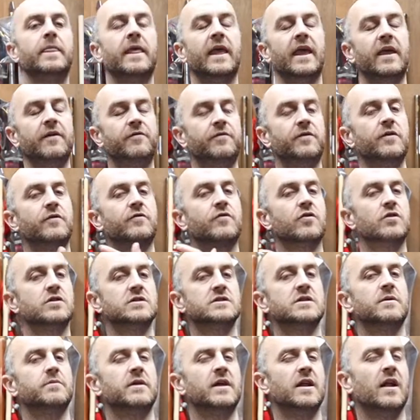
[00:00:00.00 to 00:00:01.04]
If you've got
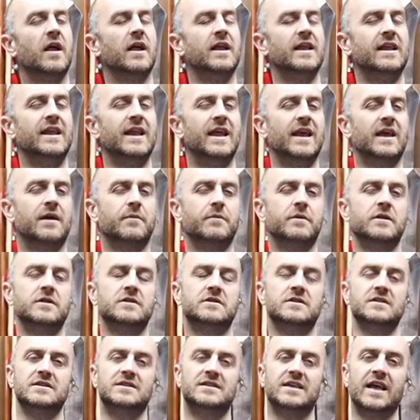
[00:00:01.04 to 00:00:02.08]
something like
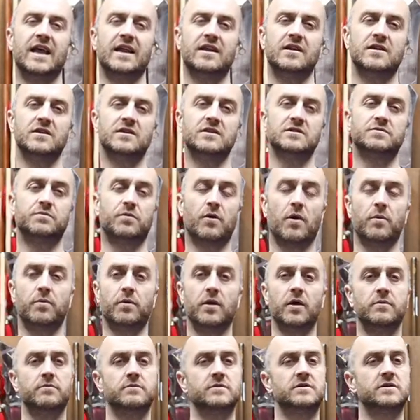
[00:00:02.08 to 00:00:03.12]
ligaments and tendons
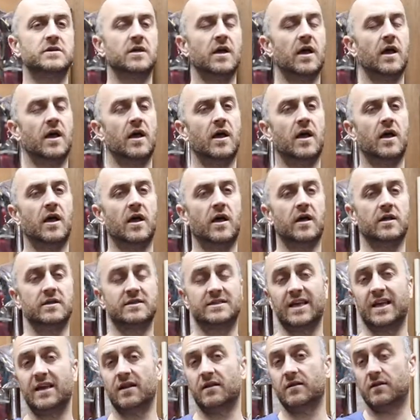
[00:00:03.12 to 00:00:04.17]
problems,
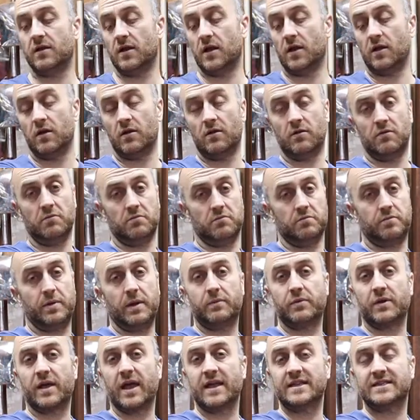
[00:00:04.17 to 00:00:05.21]
say
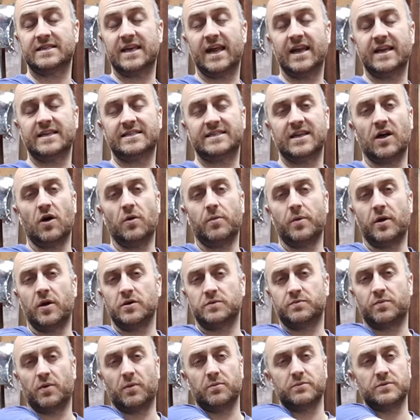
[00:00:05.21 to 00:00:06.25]
people get tennis
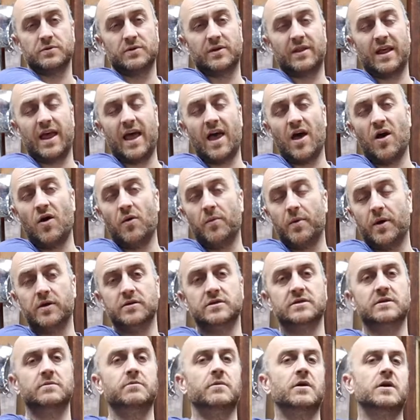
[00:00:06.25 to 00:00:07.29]
elbows, problems with their
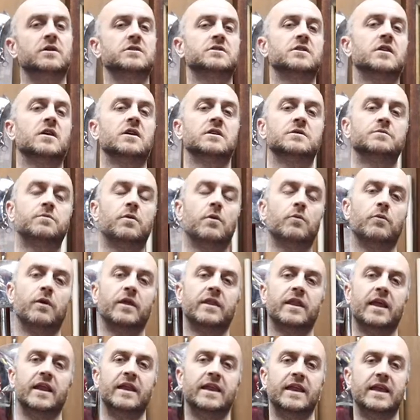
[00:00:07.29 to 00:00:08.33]
elbows in martial arts, problem
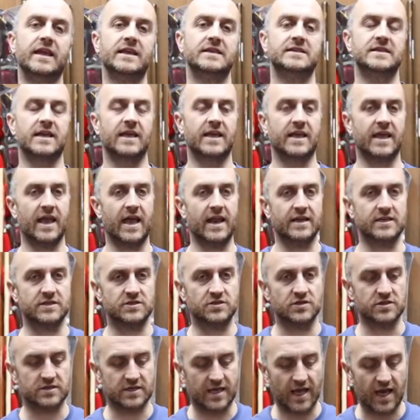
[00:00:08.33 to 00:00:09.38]
with their knees, again, it's
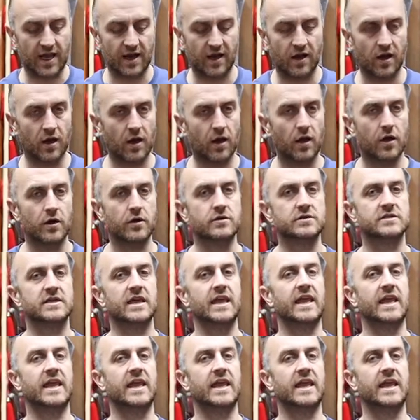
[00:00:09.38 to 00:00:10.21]
just getting loads of